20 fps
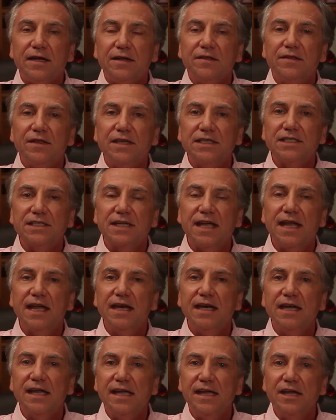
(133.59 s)
the
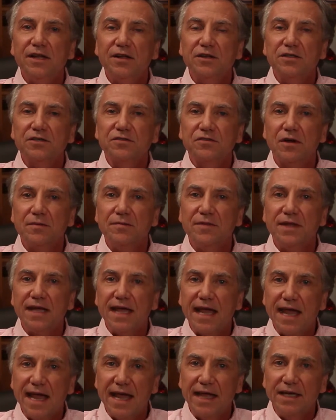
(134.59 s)
skin heals from
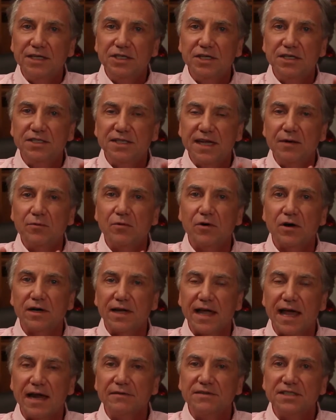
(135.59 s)
the edges
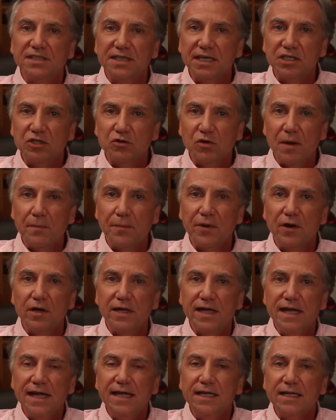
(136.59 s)
inward, kind of
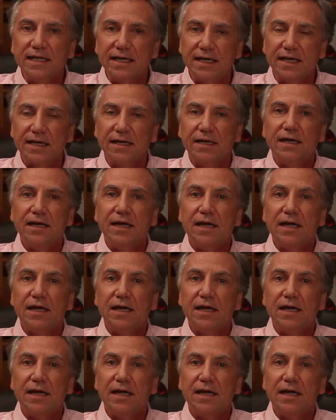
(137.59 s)
centripetal healing.